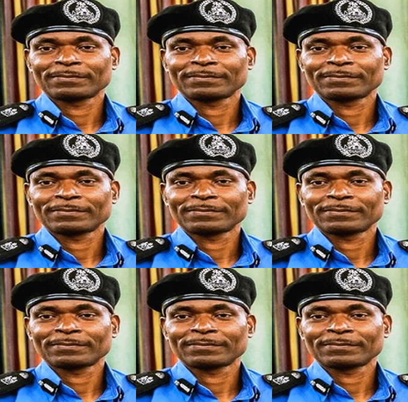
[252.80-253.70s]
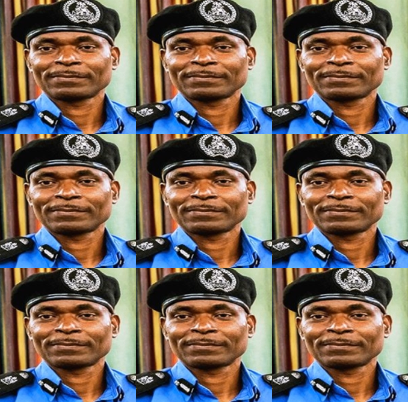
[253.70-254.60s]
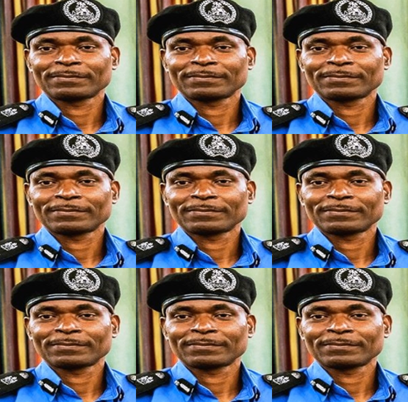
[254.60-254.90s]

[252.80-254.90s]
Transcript: (silence)